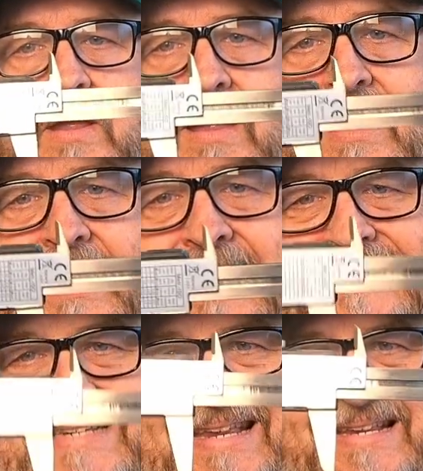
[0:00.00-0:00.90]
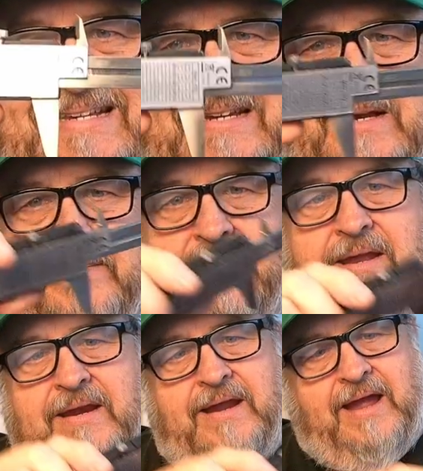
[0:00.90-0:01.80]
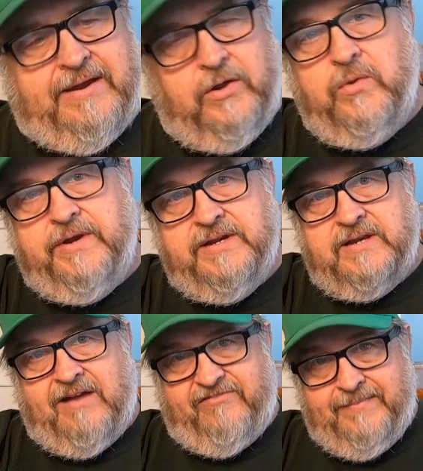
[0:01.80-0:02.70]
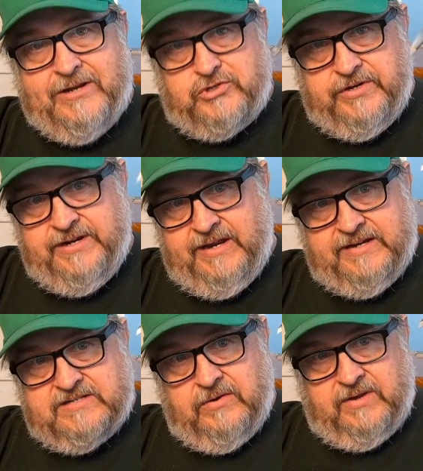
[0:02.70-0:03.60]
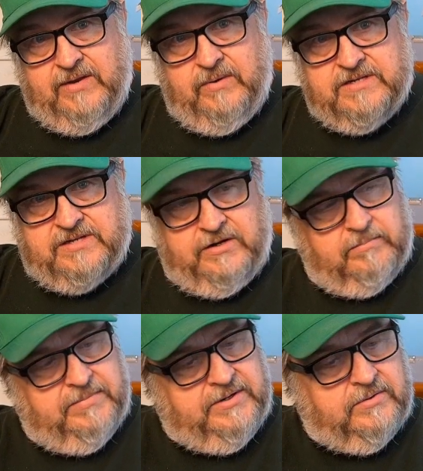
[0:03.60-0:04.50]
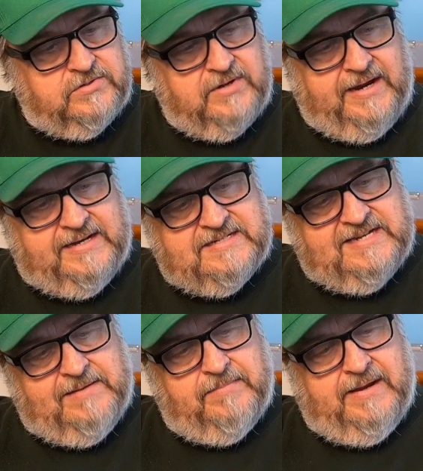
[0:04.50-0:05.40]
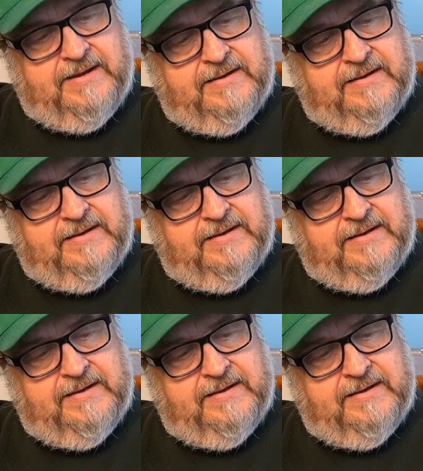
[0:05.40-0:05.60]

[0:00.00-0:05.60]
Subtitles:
I set this up, and I know that I've measured it, and I said, okay, well, it's 100 mil, so I can set my